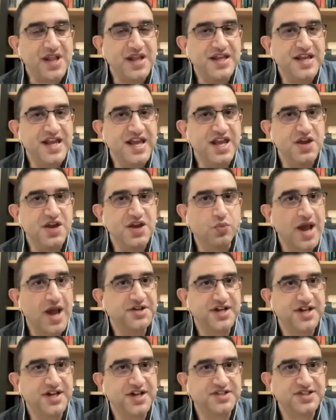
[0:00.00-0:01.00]
He
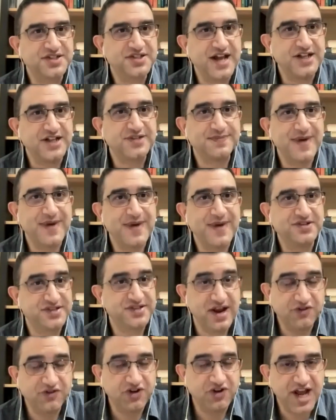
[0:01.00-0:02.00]
went and spent
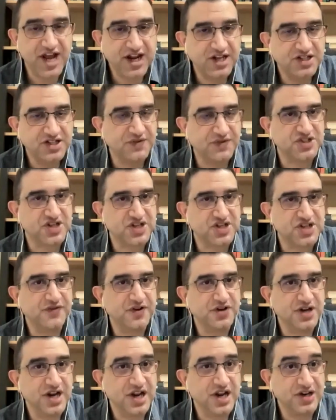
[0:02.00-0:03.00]
several decades of his
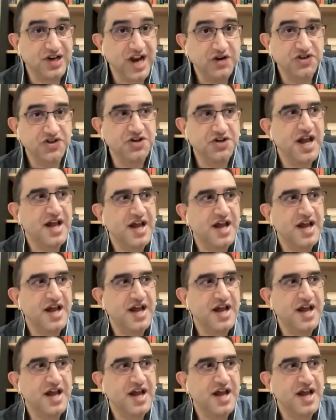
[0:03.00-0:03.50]
life in London,